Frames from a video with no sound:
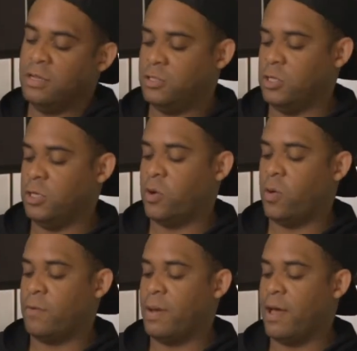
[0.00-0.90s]

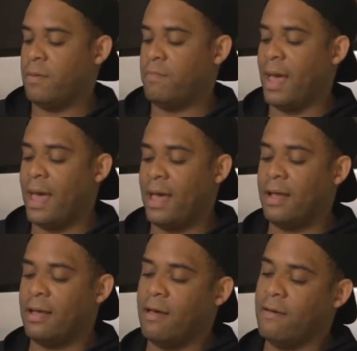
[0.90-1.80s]
2¼ pound
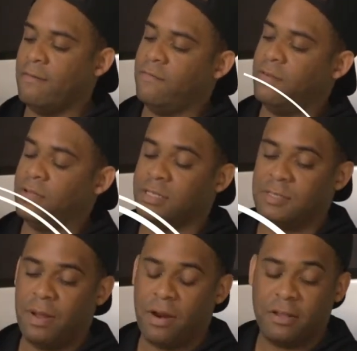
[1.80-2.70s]
bag of
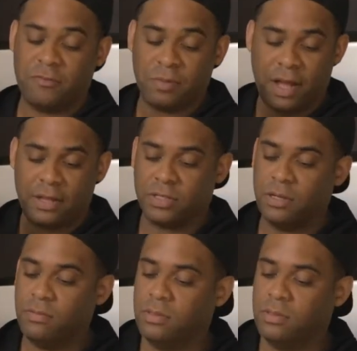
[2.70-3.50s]
asparagus from Costco.